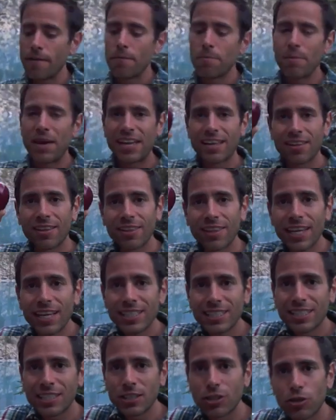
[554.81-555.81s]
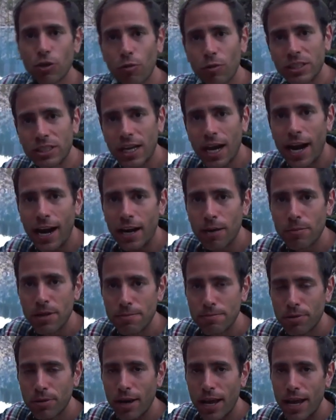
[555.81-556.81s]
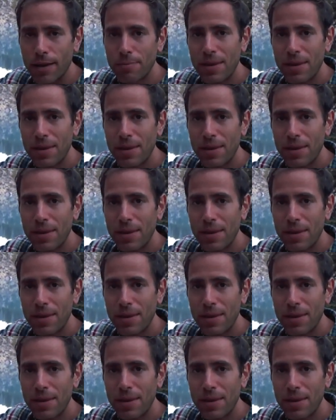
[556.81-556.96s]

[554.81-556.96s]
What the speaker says: Make this your retirement plan.